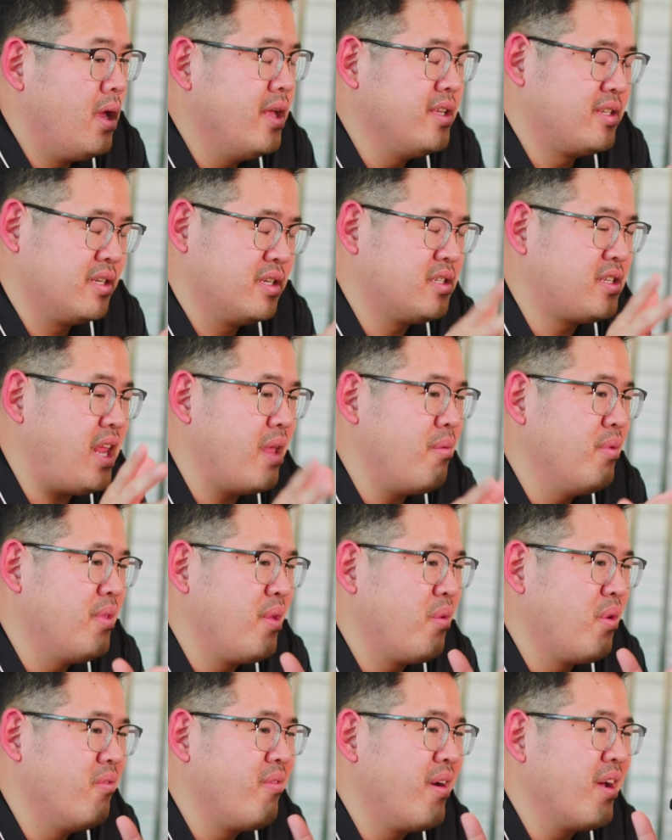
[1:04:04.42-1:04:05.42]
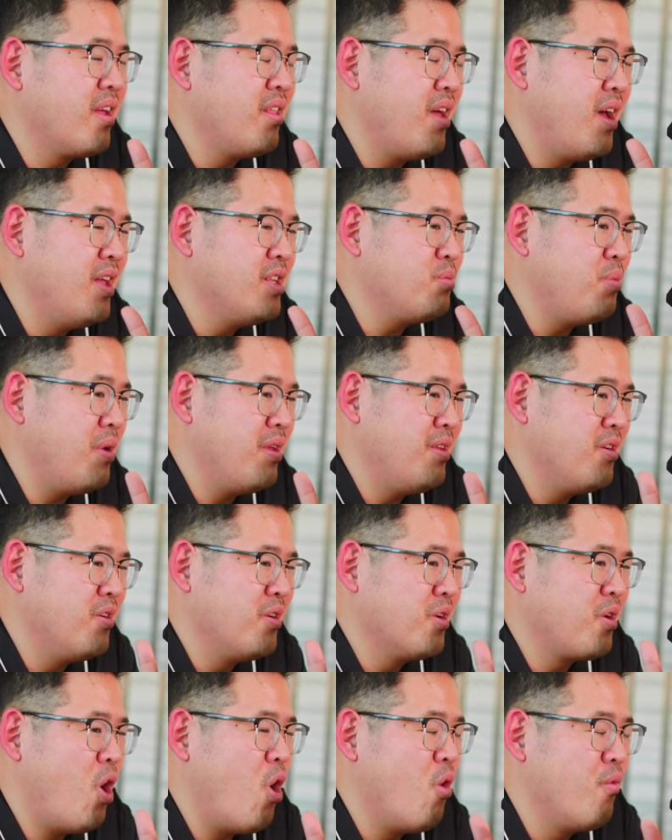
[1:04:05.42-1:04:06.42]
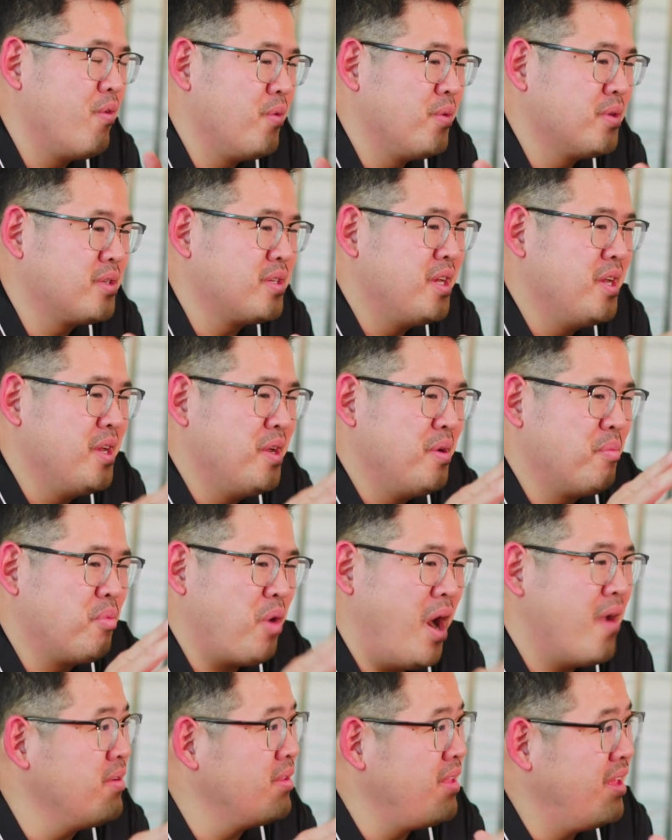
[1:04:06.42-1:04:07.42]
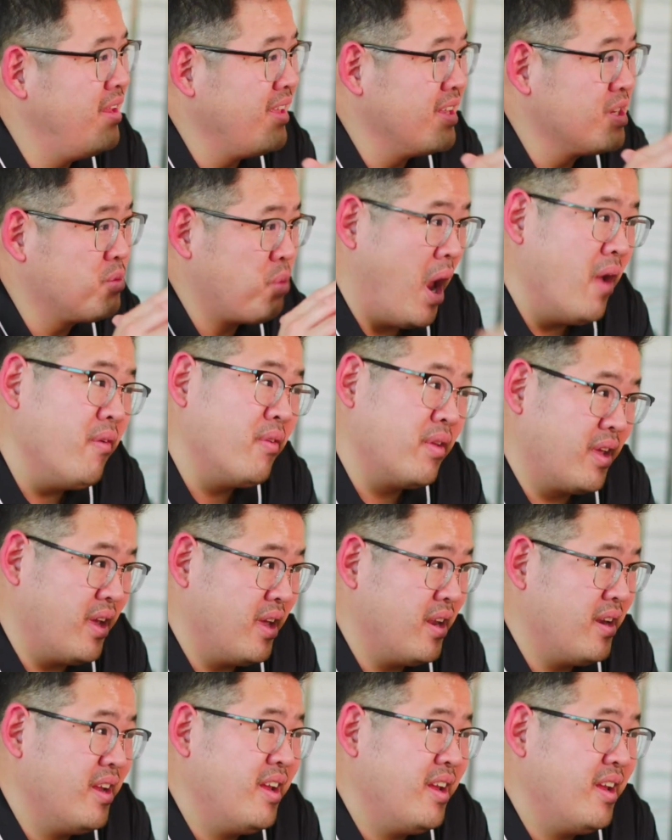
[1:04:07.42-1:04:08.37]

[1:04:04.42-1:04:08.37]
is a statement that one of my clients made during COVID was private lending is private again.